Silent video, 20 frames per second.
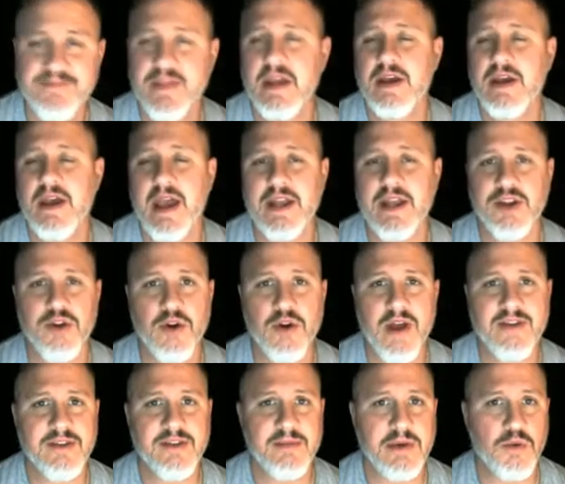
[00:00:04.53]
and you don't have
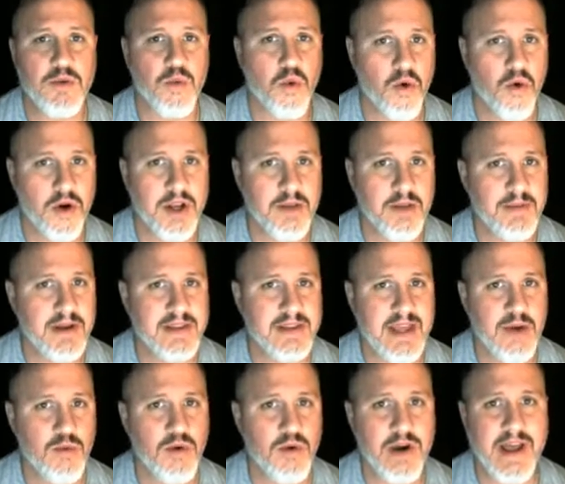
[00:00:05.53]
to be worried about that
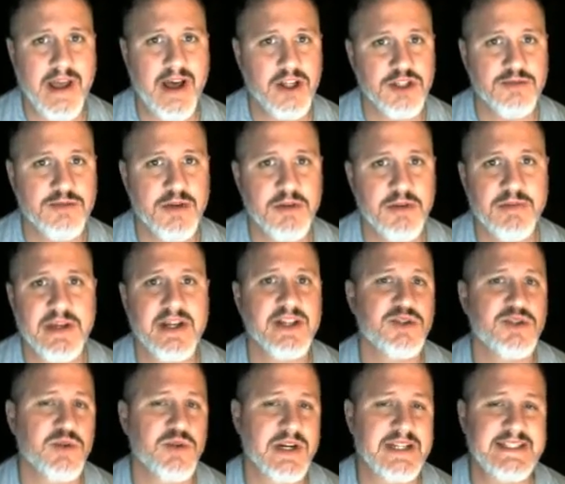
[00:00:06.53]
word algebra because
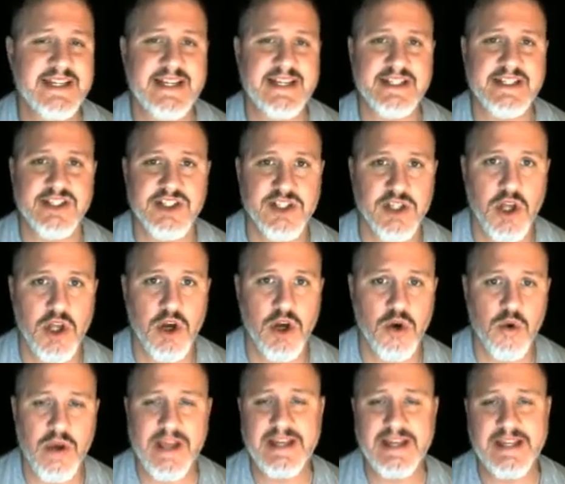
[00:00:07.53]
we're going to take it slow
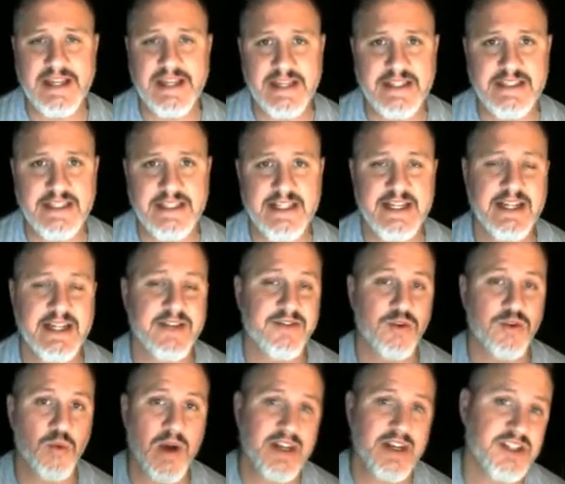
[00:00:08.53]
and easy, and if you
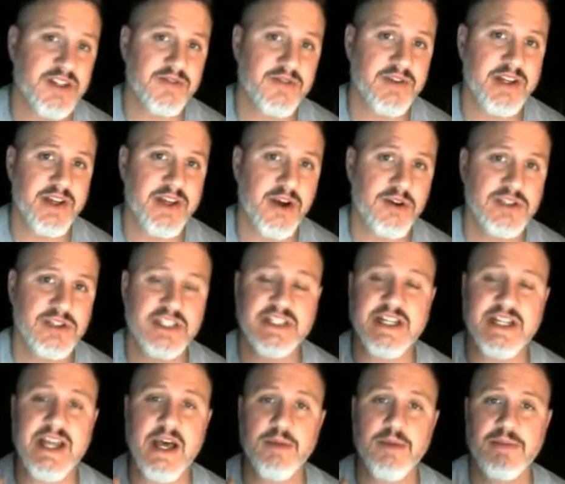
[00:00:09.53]
watch the videos, it's going
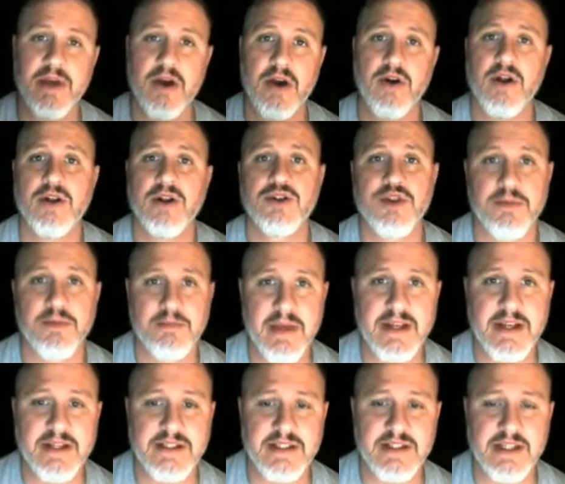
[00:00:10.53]
to help you out tremendously.